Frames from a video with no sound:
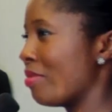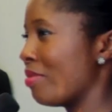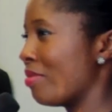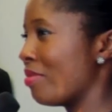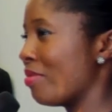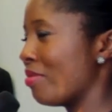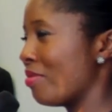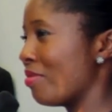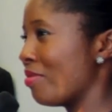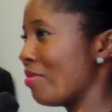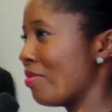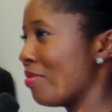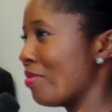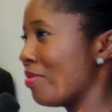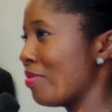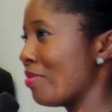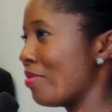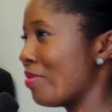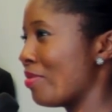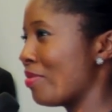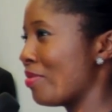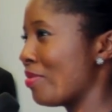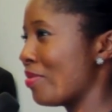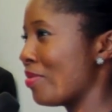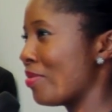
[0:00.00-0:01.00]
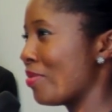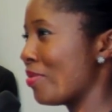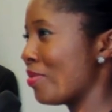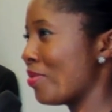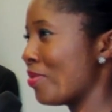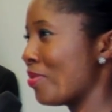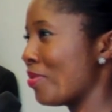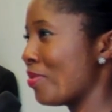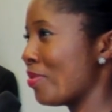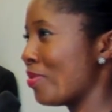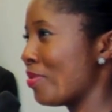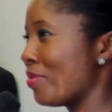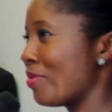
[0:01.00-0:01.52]

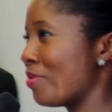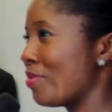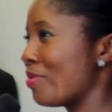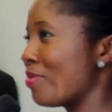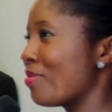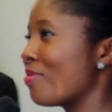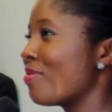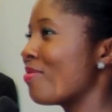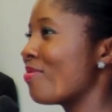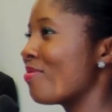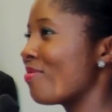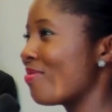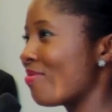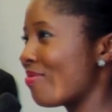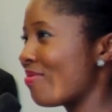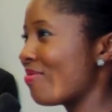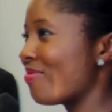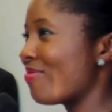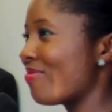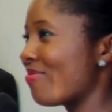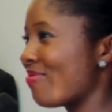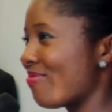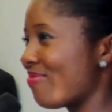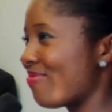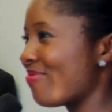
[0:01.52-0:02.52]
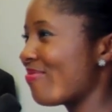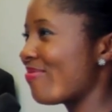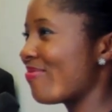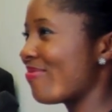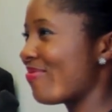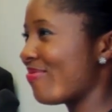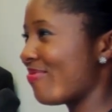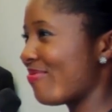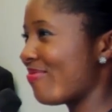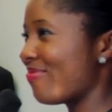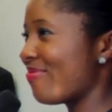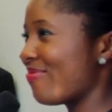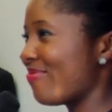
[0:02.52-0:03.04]

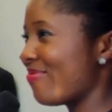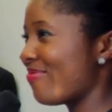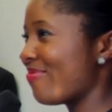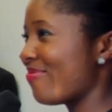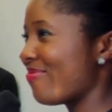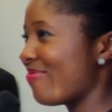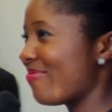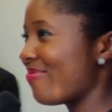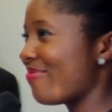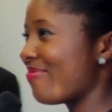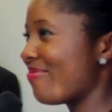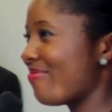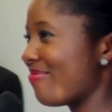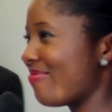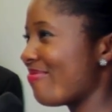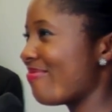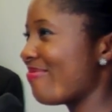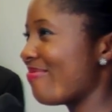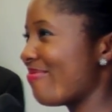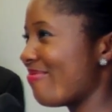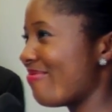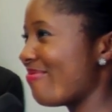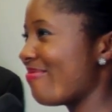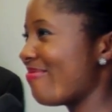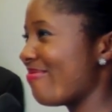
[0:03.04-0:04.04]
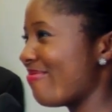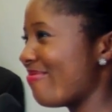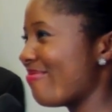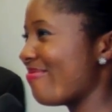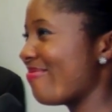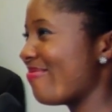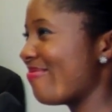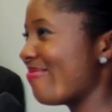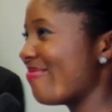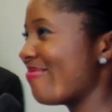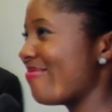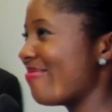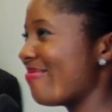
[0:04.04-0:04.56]

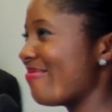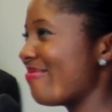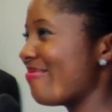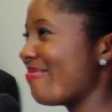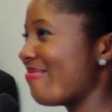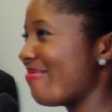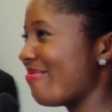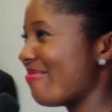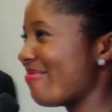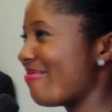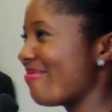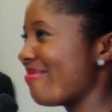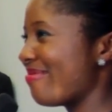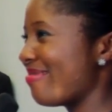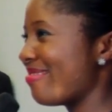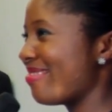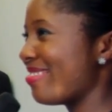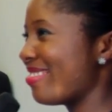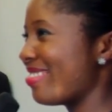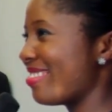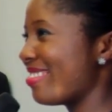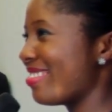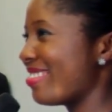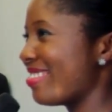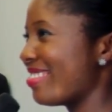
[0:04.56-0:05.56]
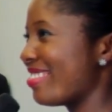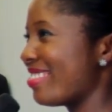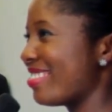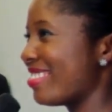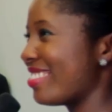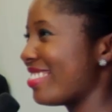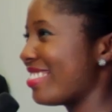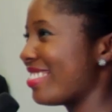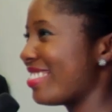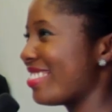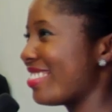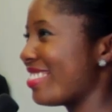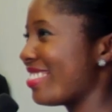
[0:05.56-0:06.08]

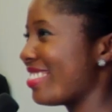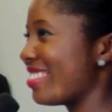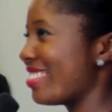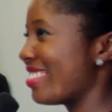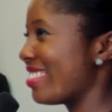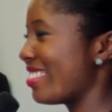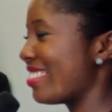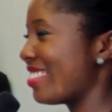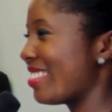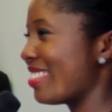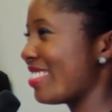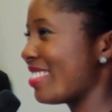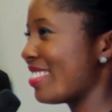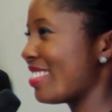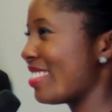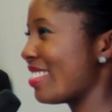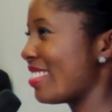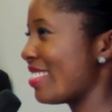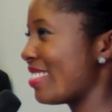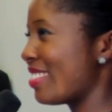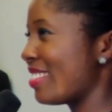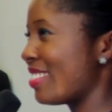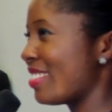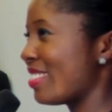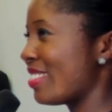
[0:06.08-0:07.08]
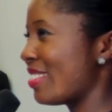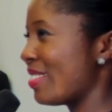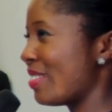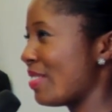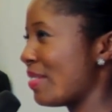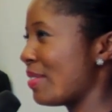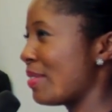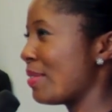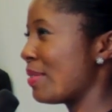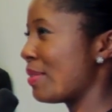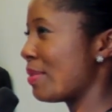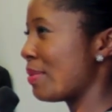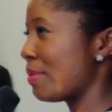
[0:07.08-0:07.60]

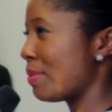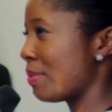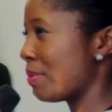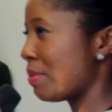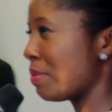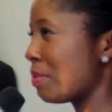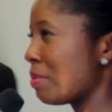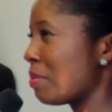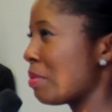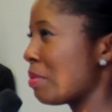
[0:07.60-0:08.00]
This person isn't speaking.